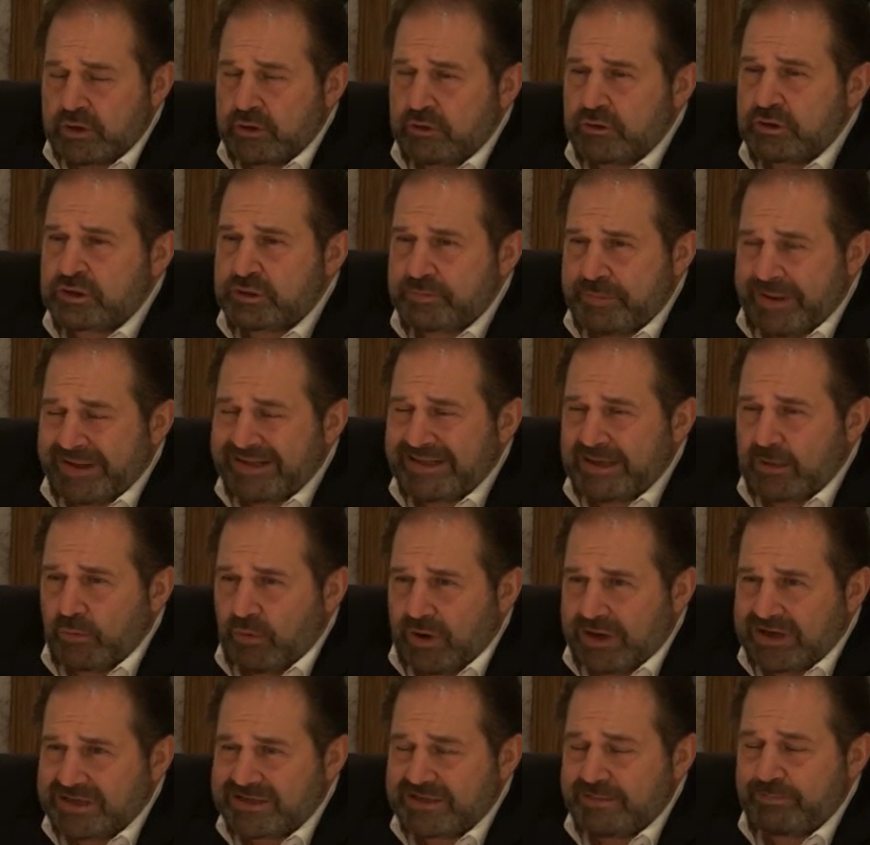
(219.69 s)
You spend it
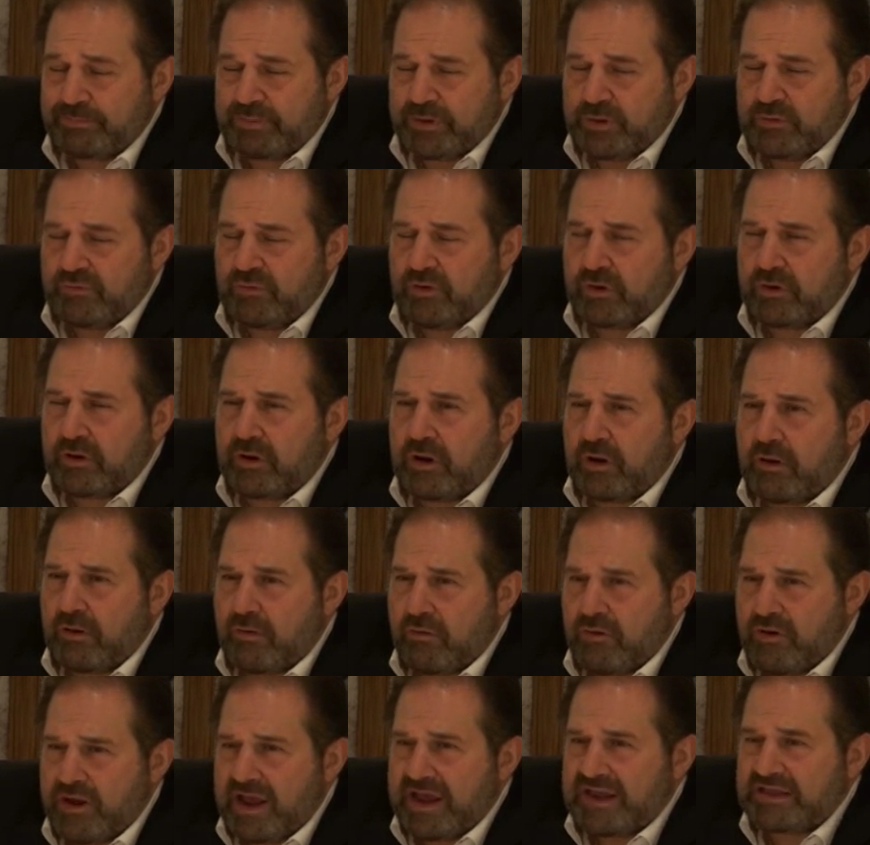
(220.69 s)
wisely, but you've got to
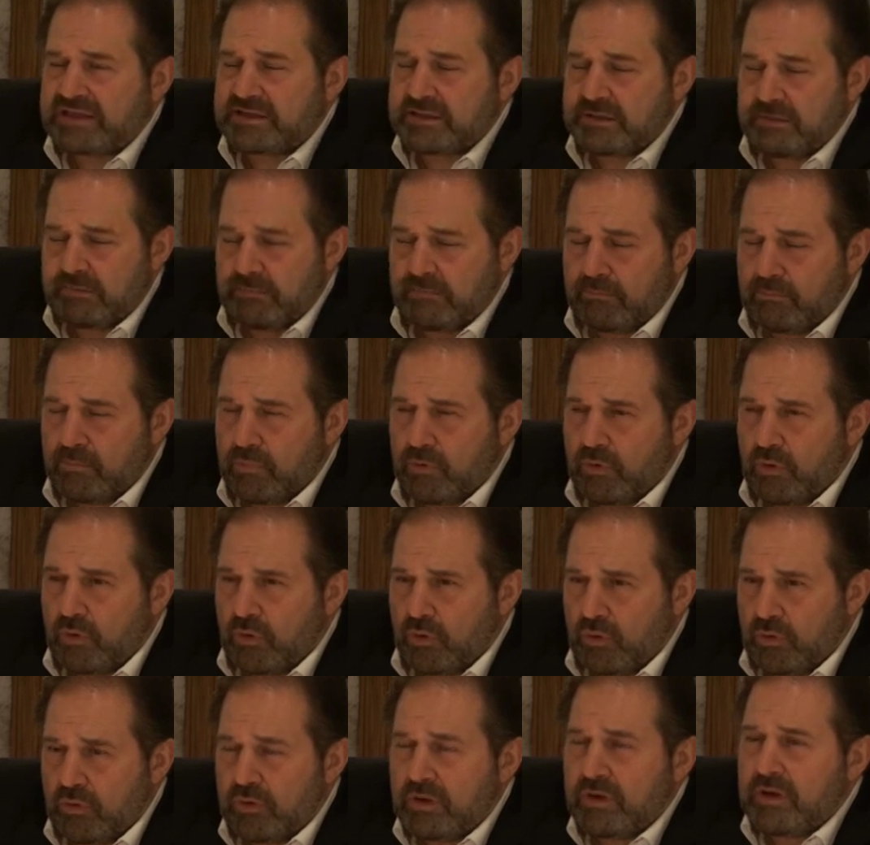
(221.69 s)
create
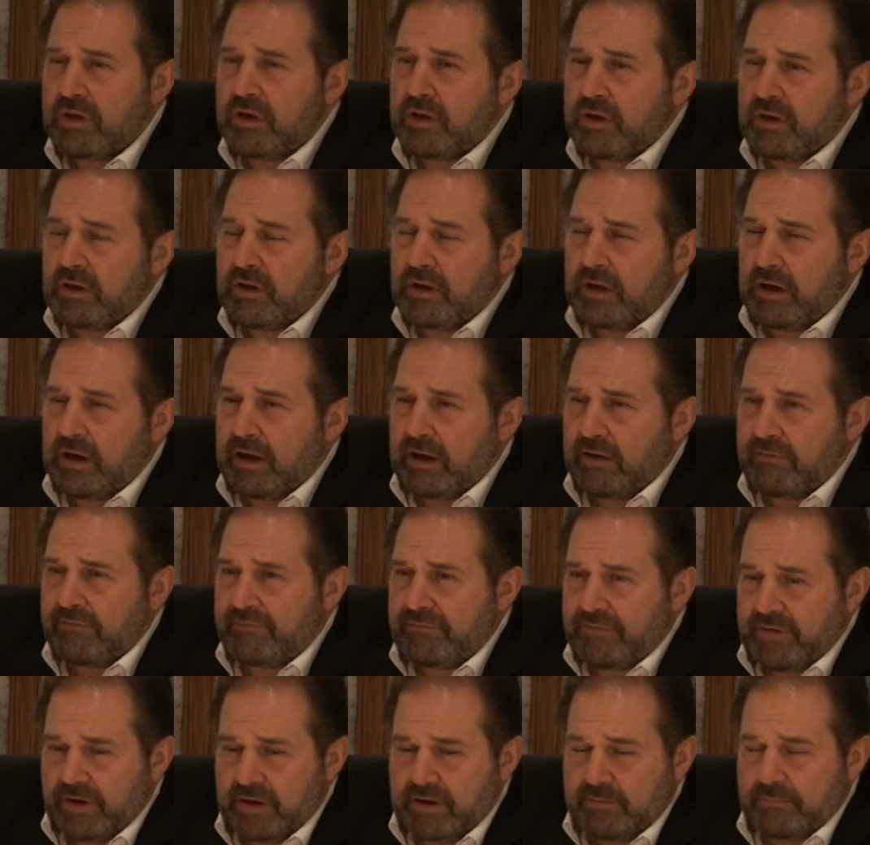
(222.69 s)
more
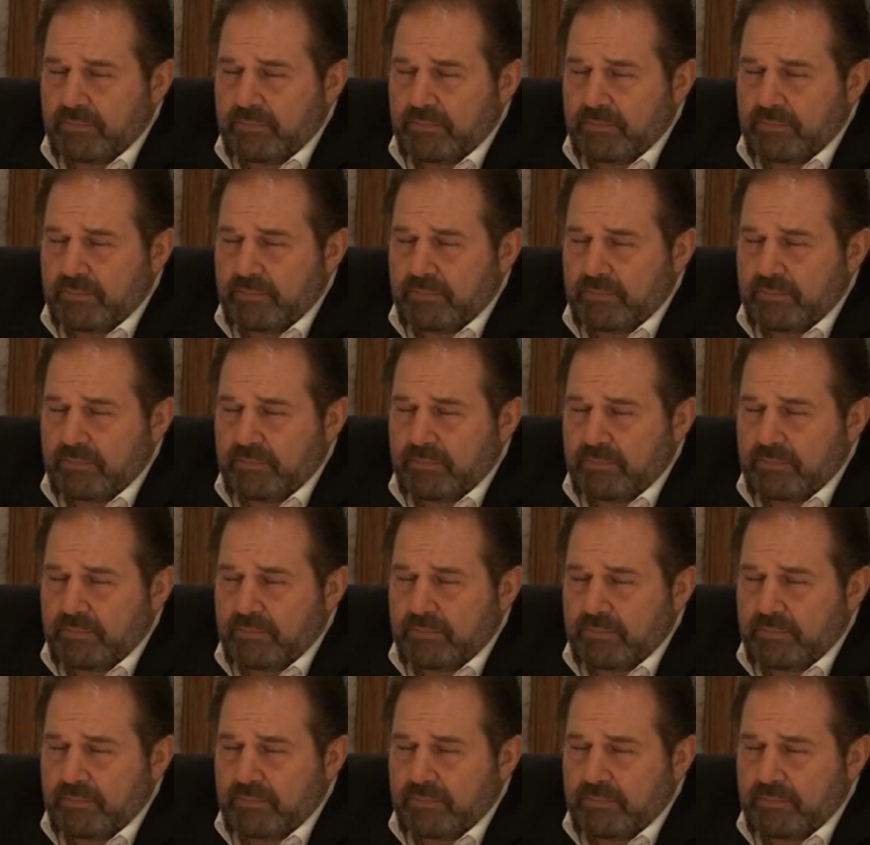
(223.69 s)
you've